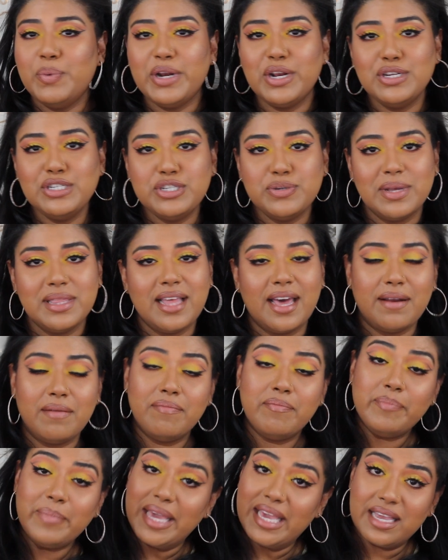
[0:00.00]
we don't do a lot
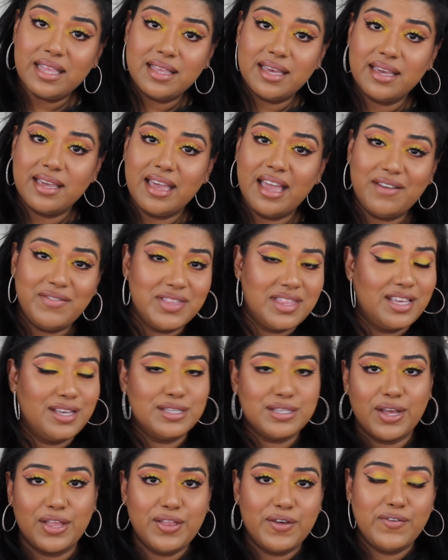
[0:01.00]
of mailing, everything
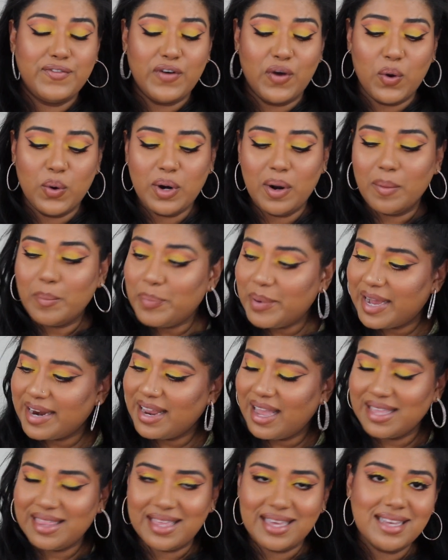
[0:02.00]
is on the phone,
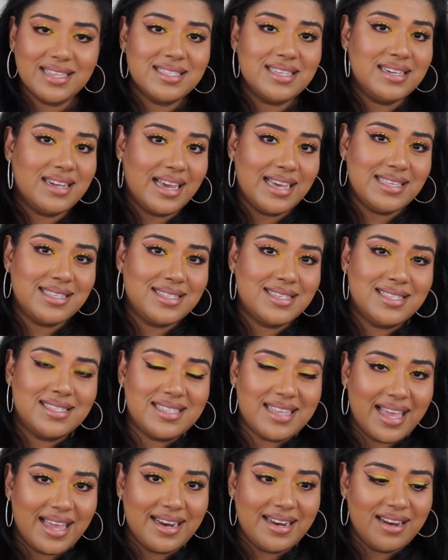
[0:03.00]
but I think it's nice to
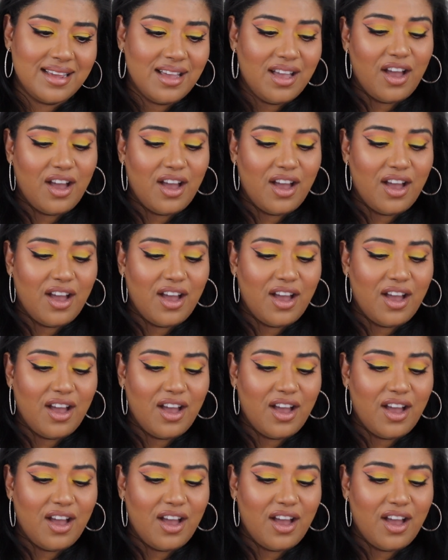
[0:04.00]
send